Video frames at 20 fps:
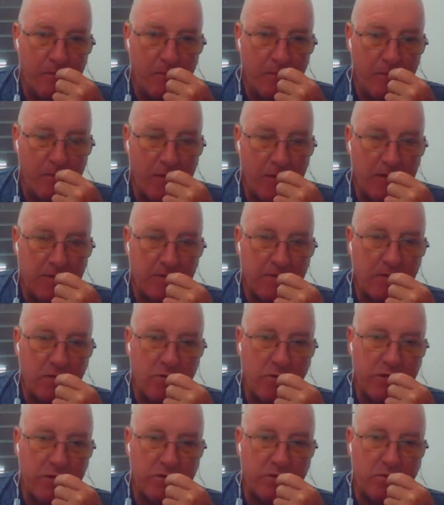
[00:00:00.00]
Is the
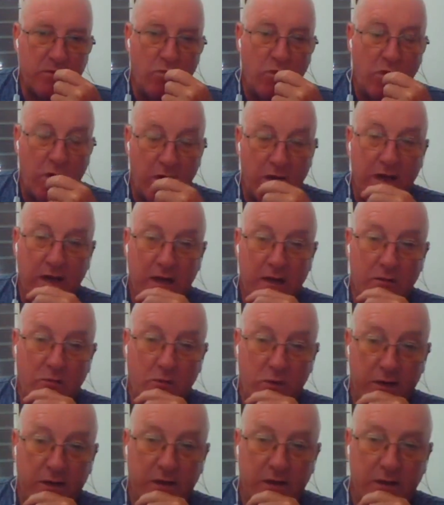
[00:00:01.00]
question. What are
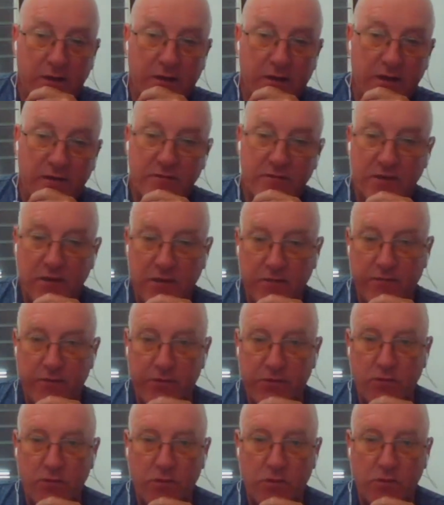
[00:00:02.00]
we as
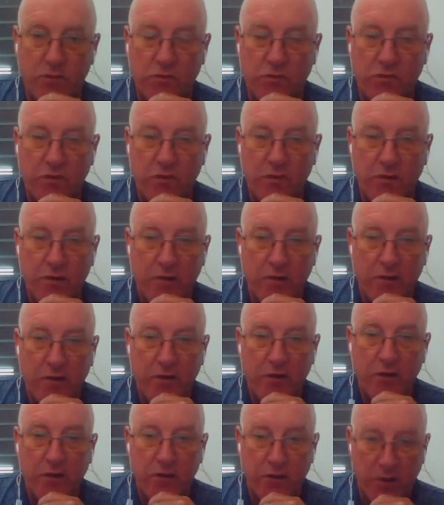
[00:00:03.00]
individuals
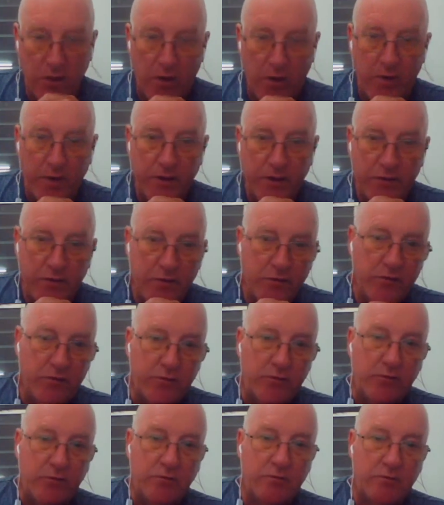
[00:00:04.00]
going to do?